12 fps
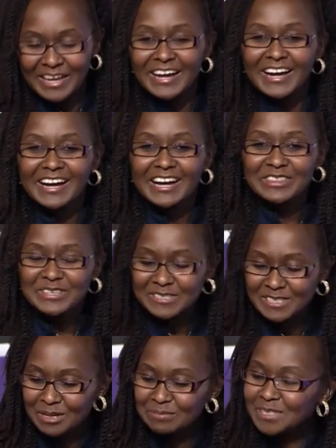At the
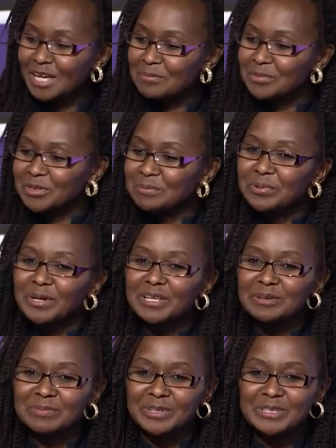same time on
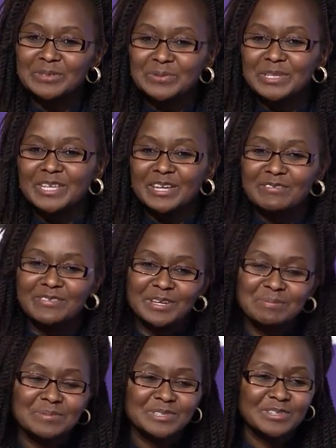polymers, we gave
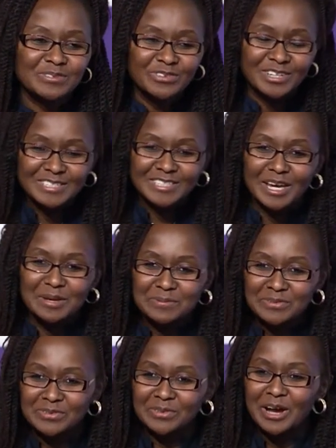them different
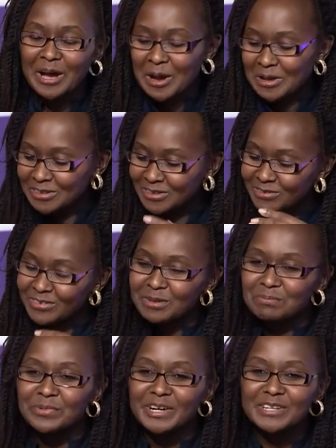types, uh,
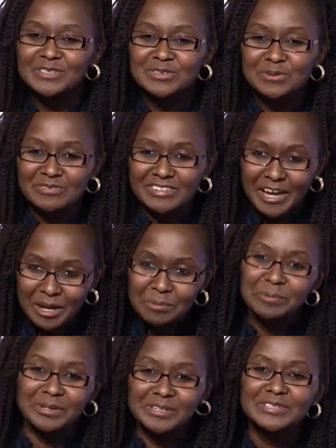different brands of
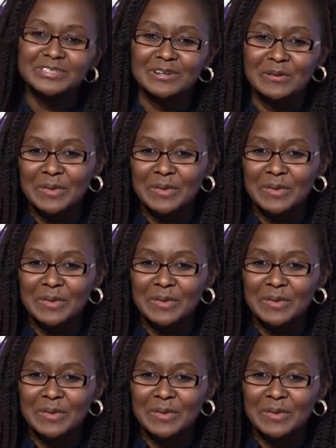diapers.